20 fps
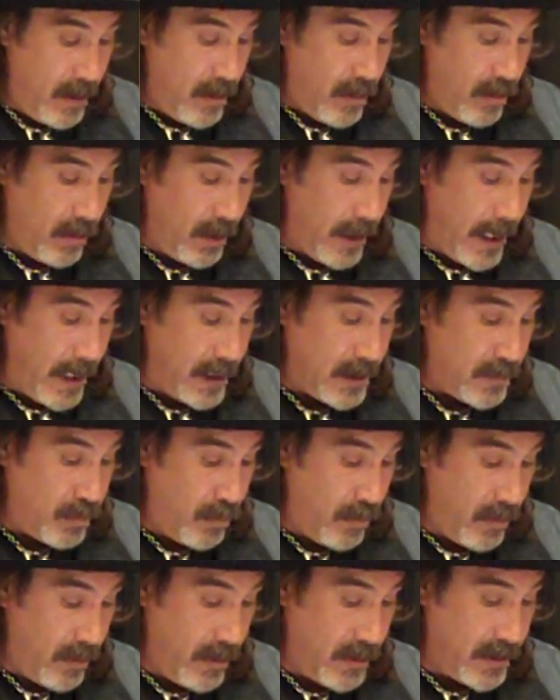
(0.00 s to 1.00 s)
Her last
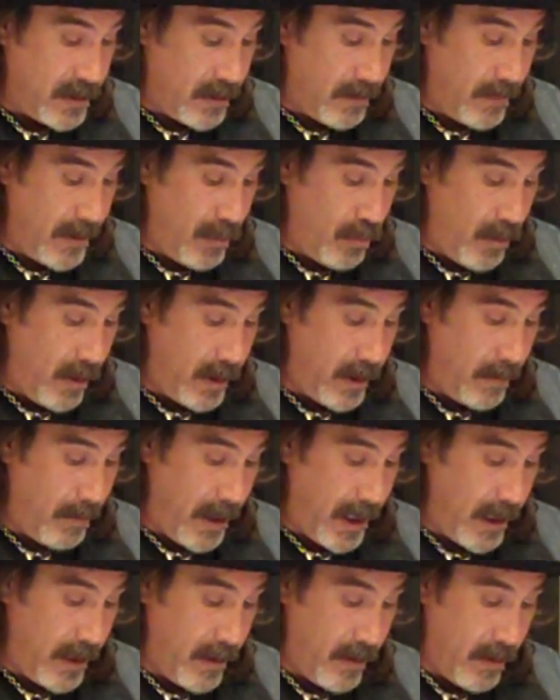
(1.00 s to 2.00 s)
words to me rung in
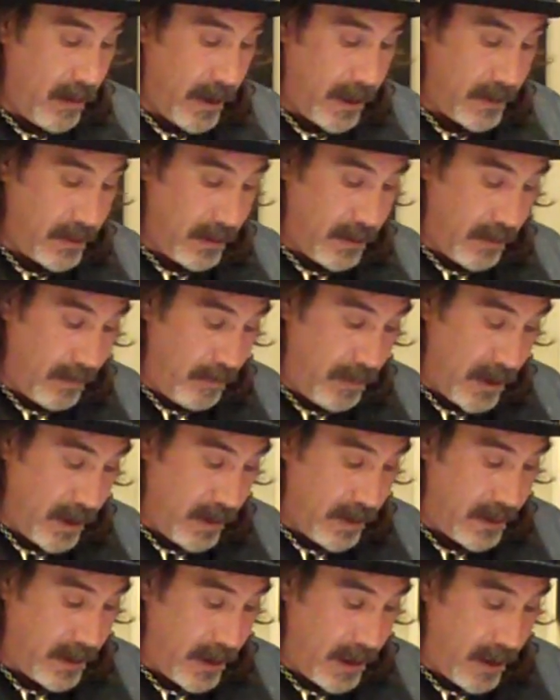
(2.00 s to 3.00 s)
my ear like the
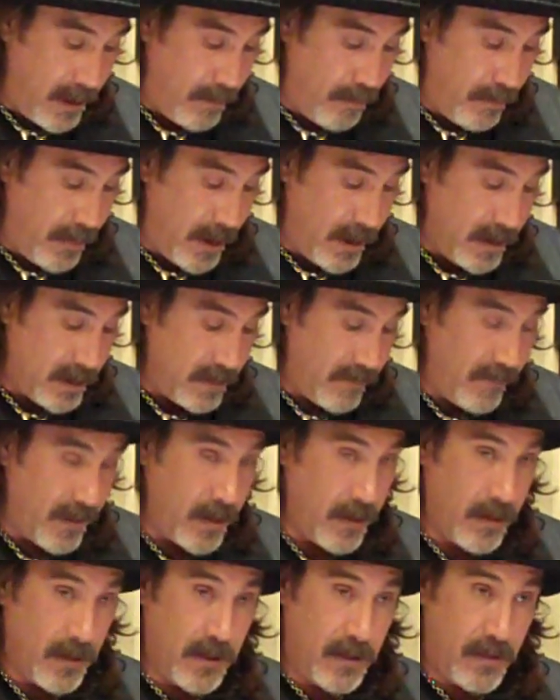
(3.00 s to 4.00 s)
debilitating buzz of a
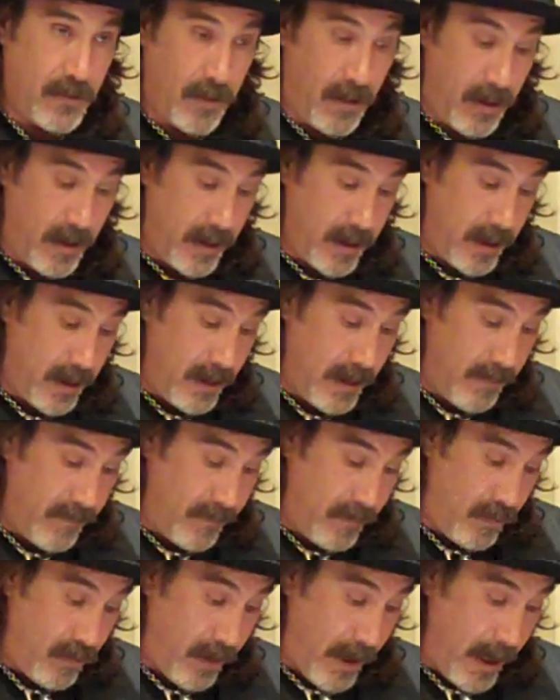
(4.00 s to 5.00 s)
good strong hit of
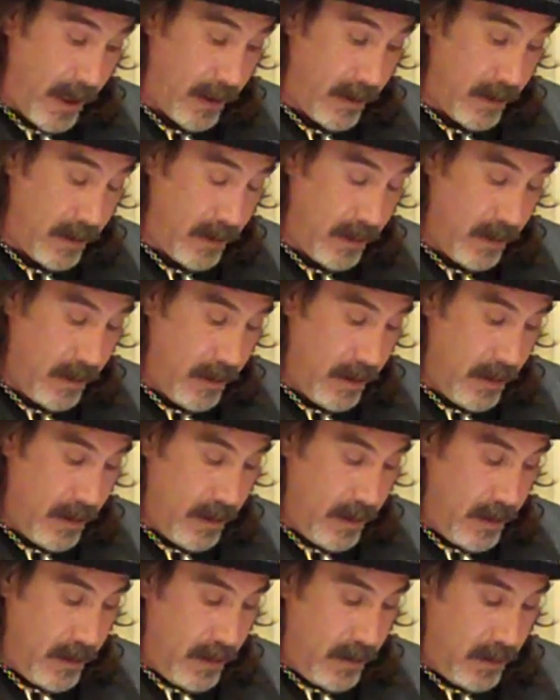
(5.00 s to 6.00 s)
crack.
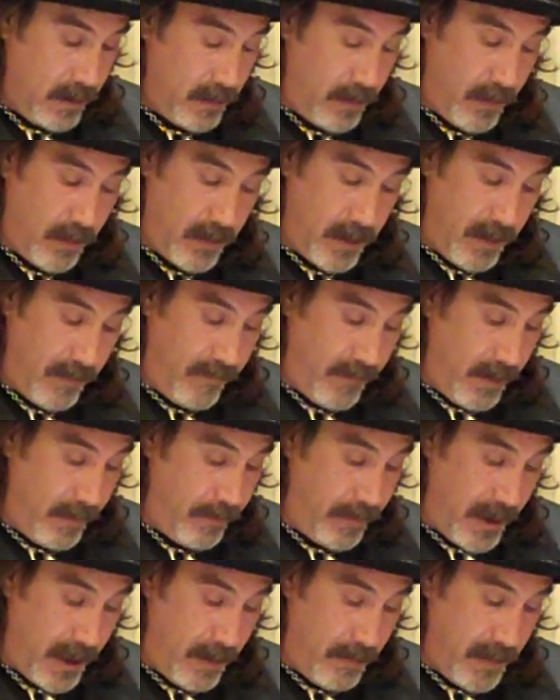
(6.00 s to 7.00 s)
Don't give
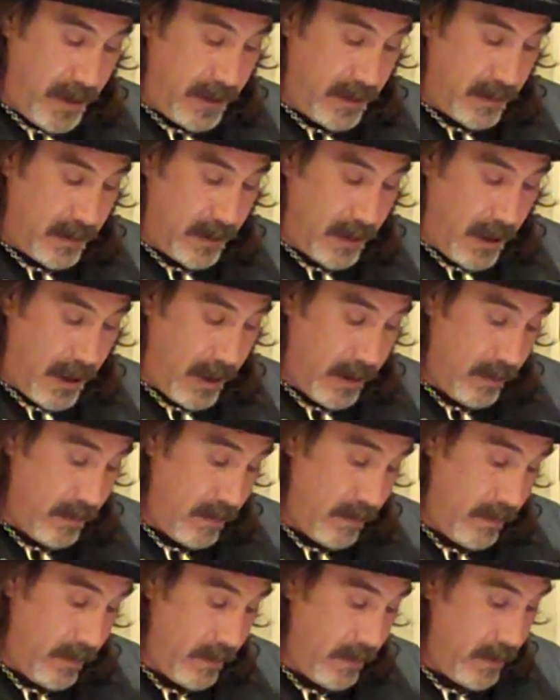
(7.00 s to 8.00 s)
up on me, Cigano.
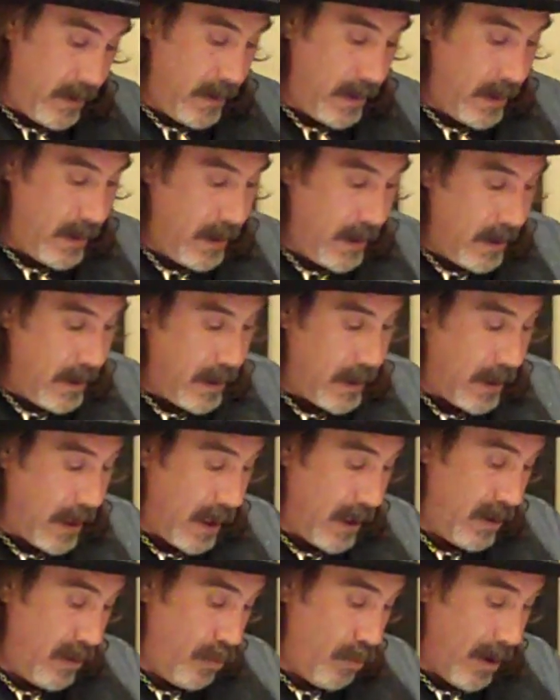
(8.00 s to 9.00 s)
And
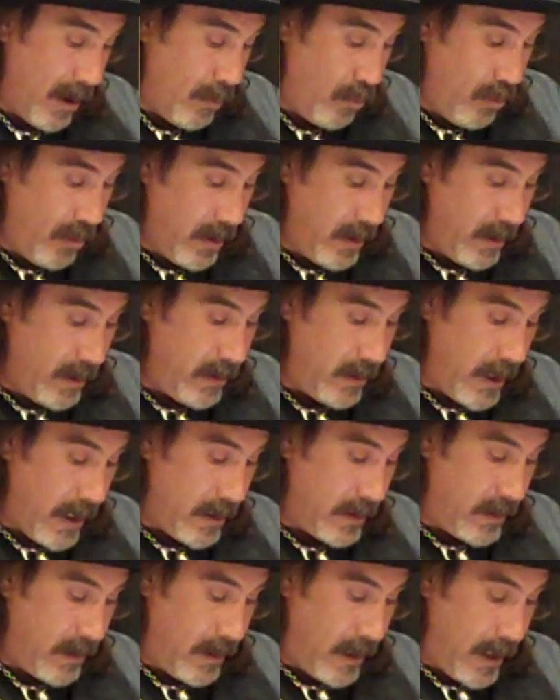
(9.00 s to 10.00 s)
I knew I wouldn't,
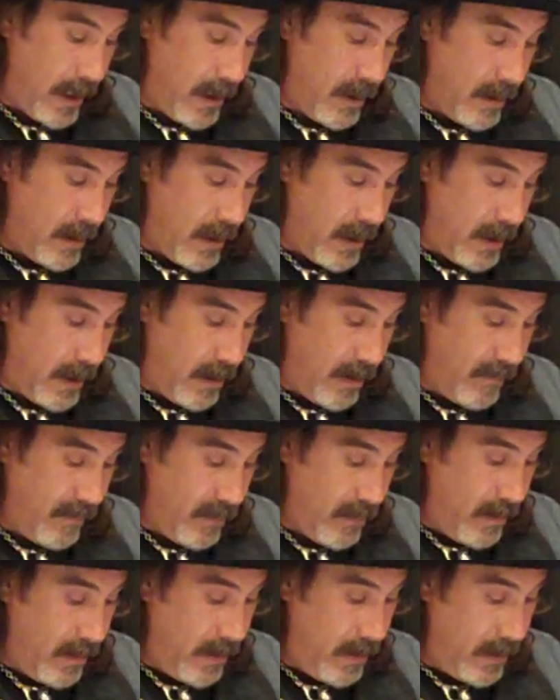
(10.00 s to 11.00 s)
not tonight, not
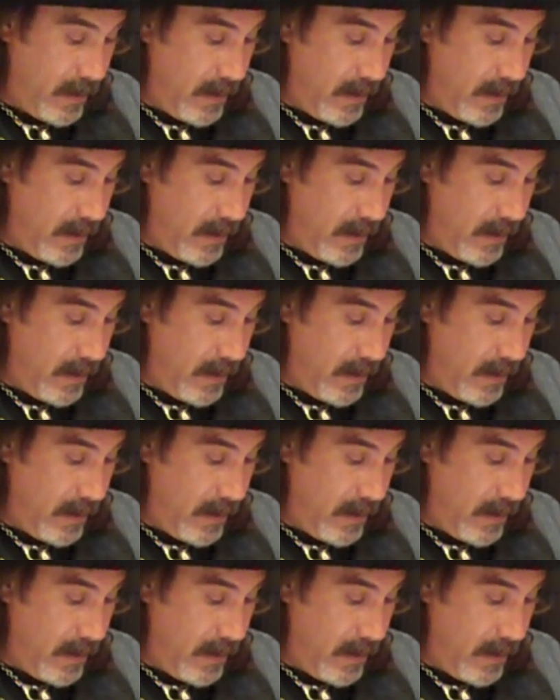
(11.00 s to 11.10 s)
ever.